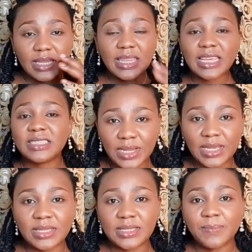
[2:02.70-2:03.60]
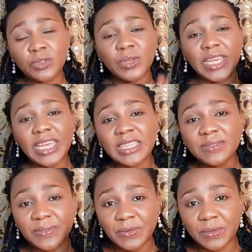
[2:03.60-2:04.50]
next is to eat
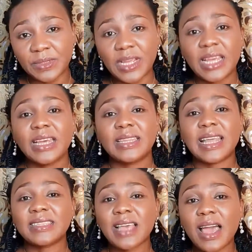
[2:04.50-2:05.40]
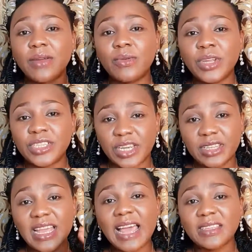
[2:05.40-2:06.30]
food that are rich in
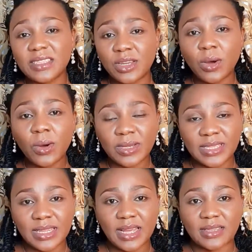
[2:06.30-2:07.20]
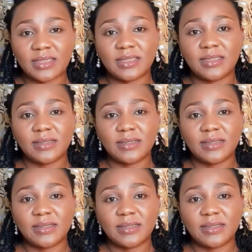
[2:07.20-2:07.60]
antioxidants.